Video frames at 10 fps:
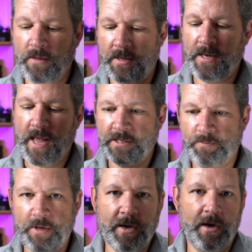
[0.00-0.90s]
it has
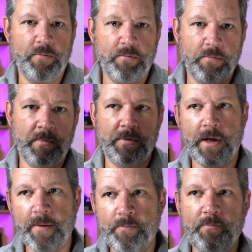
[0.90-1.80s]
become,
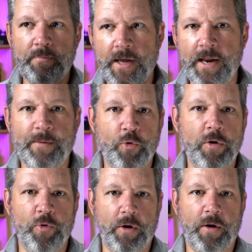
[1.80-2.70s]
I'm getting more
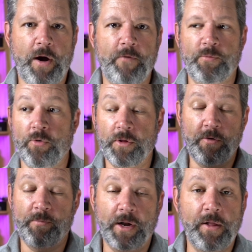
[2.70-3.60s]
and more comfortable, and there
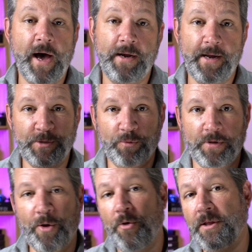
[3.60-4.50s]
have been a lot of days where
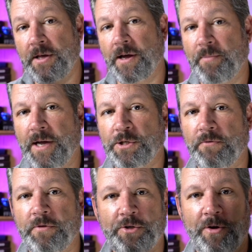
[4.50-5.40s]
the only thing I'm catching
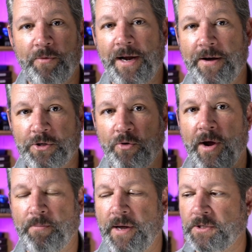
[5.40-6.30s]
fish on right now is
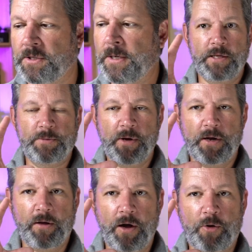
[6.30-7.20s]
crankbaits. It's been
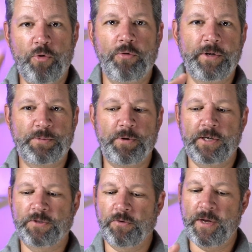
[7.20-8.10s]
a cool
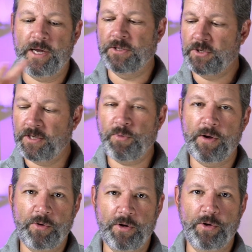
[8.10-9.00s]
experience for me, and so that's why
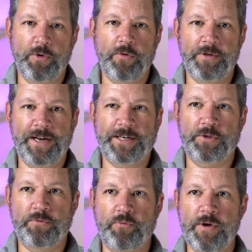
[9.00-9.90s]
I'm going to do it over the
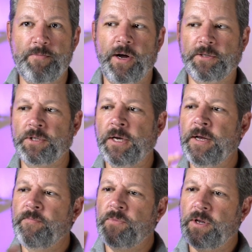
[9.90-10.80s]
next 3 months.
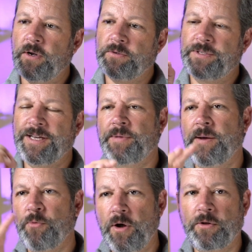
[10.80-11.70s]
You know,
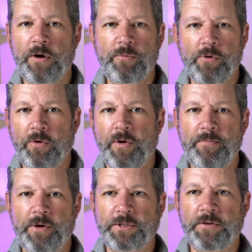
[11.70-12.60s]
September, October are great
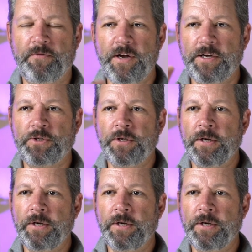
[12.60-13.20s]
months to fish.